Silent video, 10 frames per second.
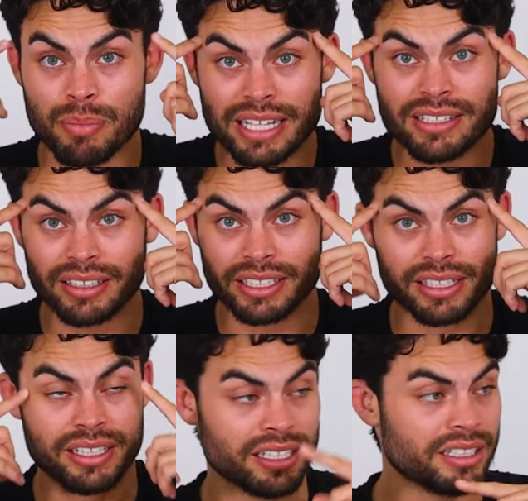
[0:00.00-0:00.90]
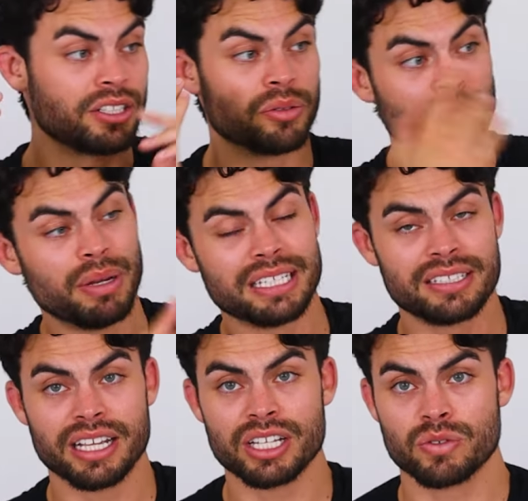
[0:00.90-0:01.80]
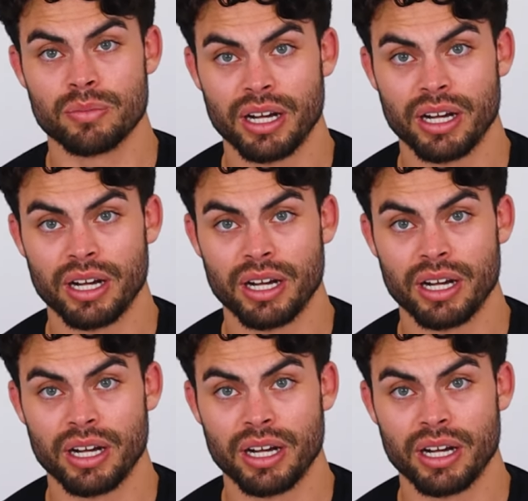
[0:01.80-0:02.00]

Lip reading: mentally and thinking that your best days were